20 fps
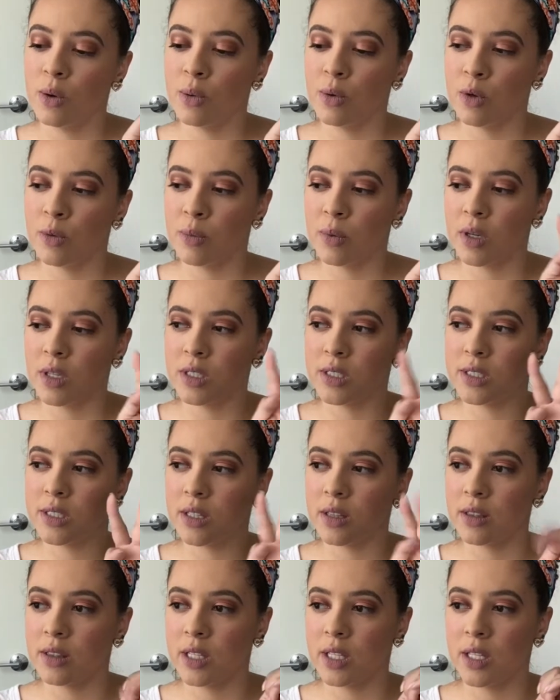WordPress,
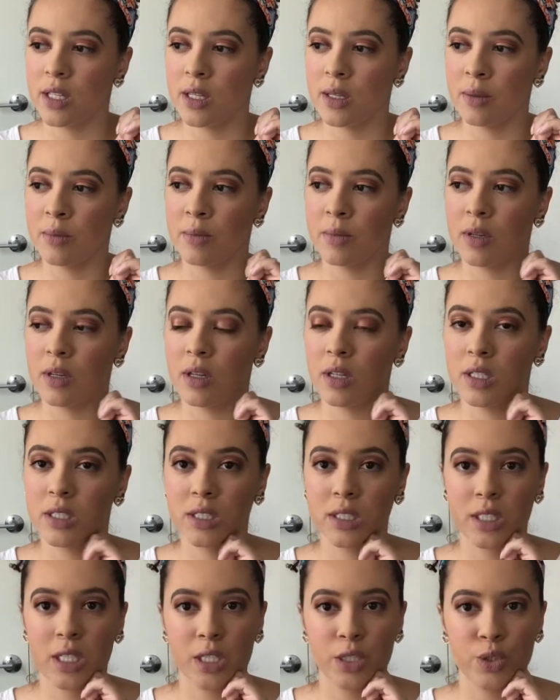theme,
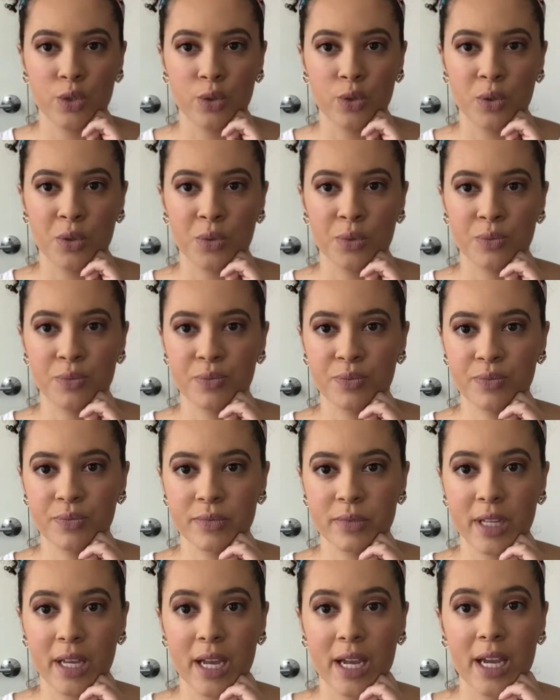schedule.
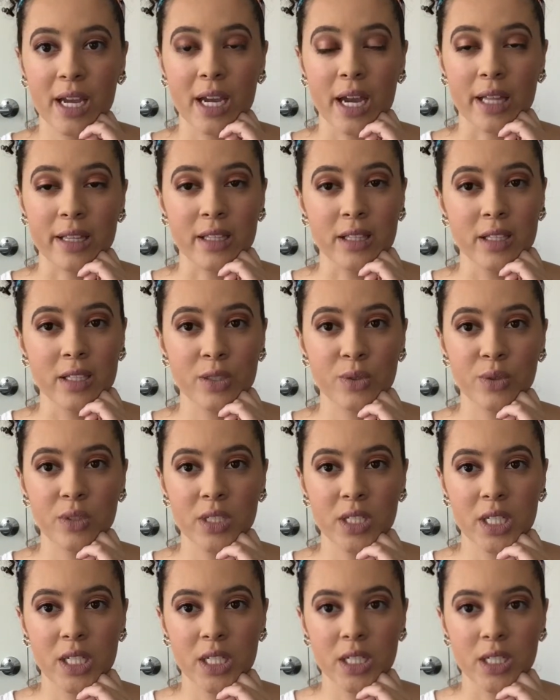I think that's
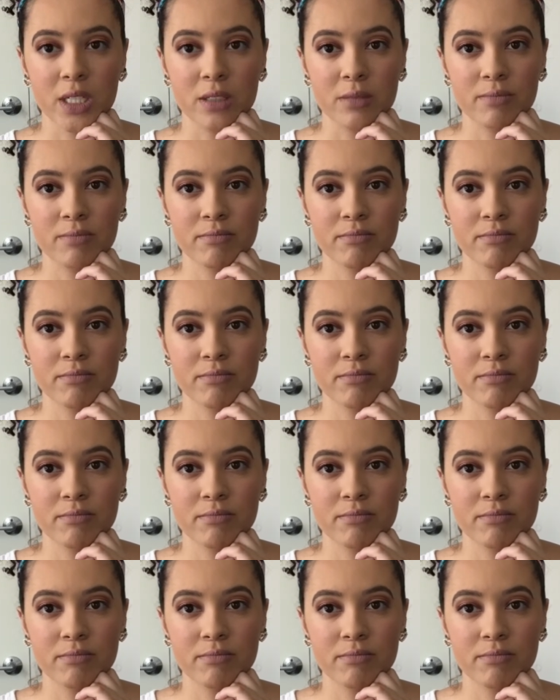really it.